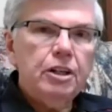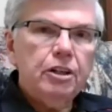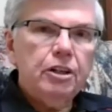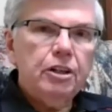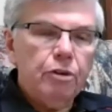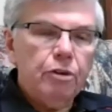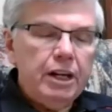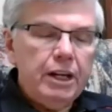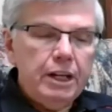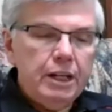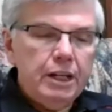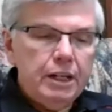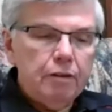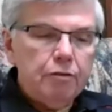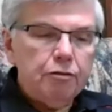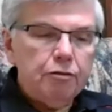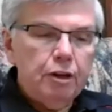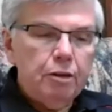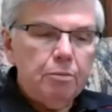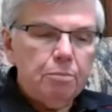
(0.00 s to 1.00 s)
three
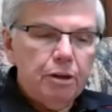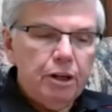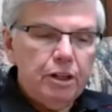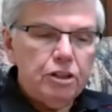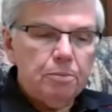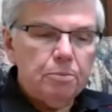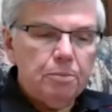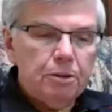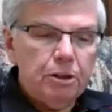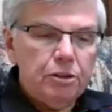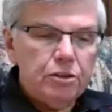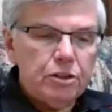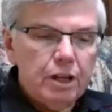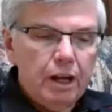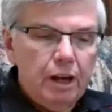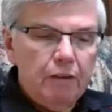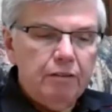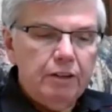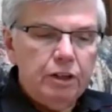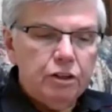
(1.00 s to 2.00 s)
different principles
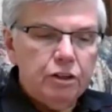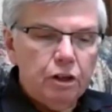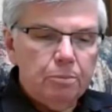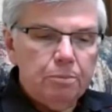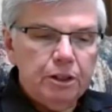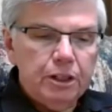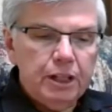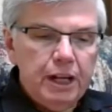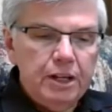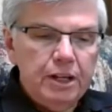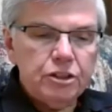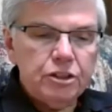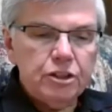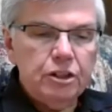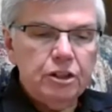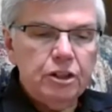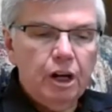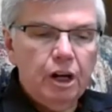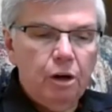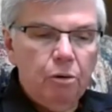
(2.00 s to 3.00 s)
of
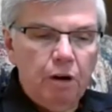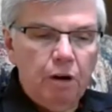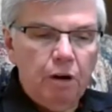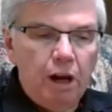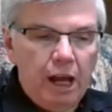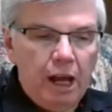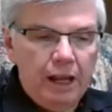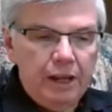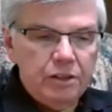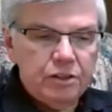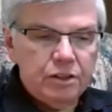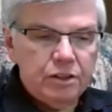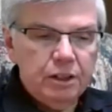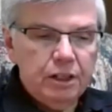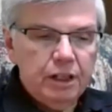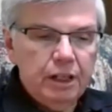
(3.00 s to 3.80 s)
interpretation arise.